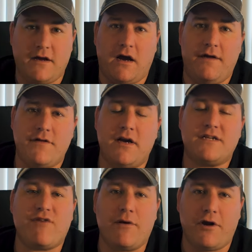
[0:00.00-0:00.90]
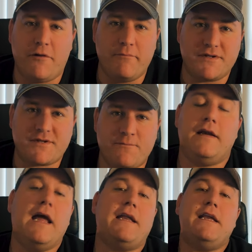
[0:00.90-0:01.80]
dive, nice round numbers.
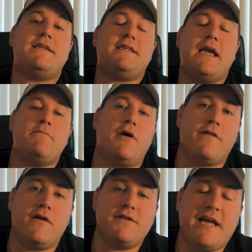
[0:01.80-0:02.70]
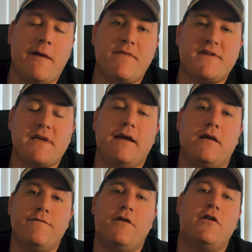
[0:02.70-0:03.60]
Now you need to take both of those depths and
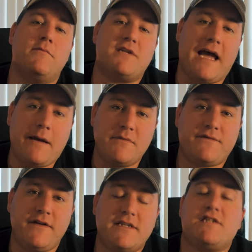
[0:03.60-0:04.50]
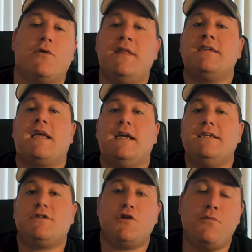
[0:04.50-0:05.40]
convert them to atmospheres. So in this
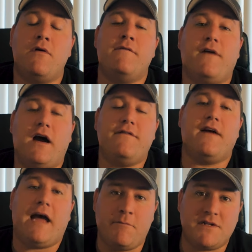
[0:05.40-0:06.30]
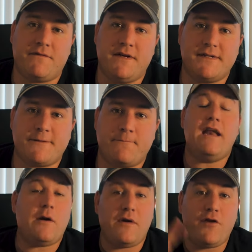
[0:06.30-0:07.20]
case, 2.5 atmospheres.
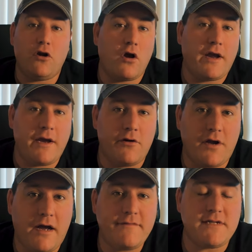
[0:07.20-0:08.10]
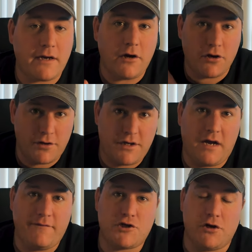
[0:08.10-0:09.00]
Now, if you're logging your dives like a good
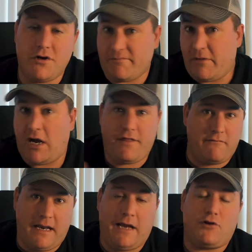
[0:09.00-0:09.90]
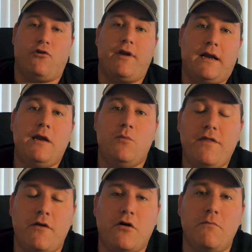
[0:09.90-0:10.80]
diver should, either electronically with your